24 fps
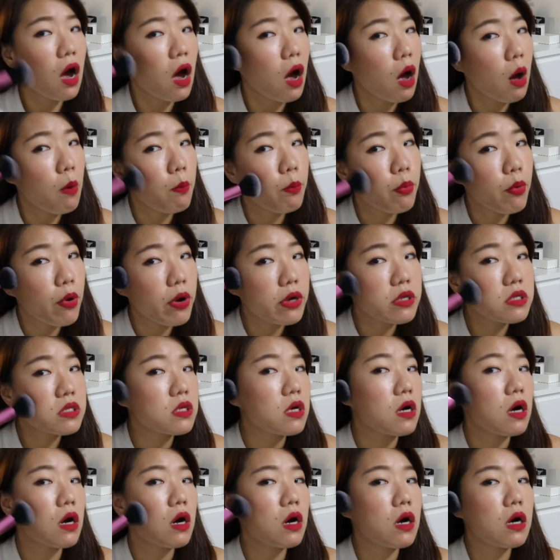a
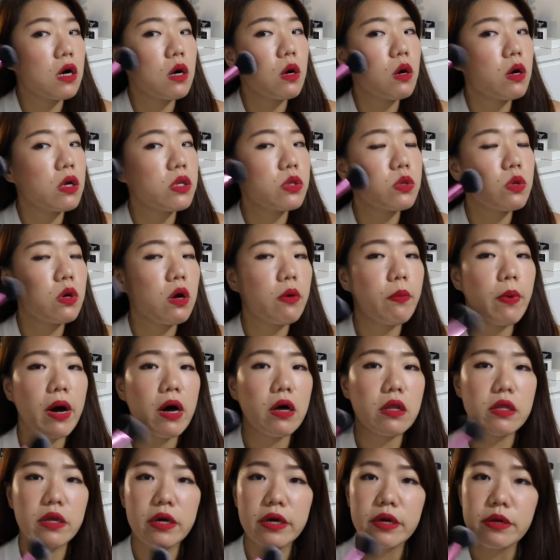bronzer or a contour
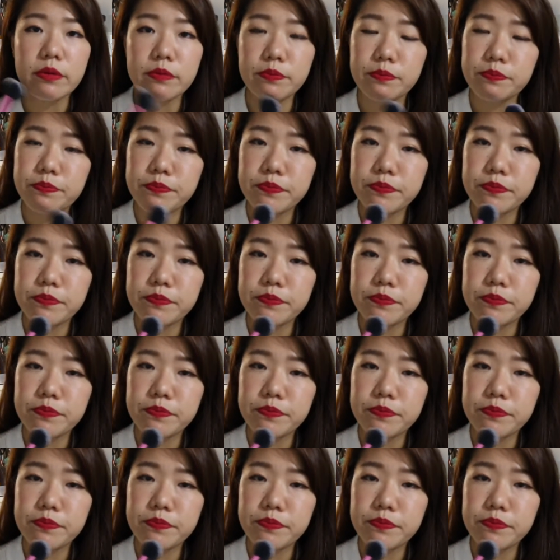powder.